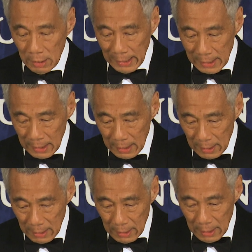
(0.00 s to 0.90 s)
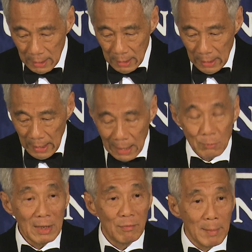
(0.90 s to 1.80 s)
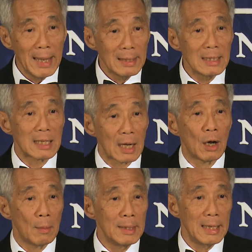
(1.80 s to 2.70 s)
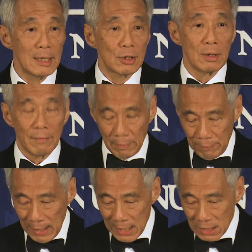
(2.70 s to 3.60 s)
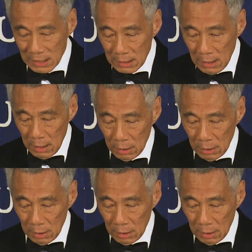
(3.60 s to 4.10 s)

together, and we've made this accommodation of the faiths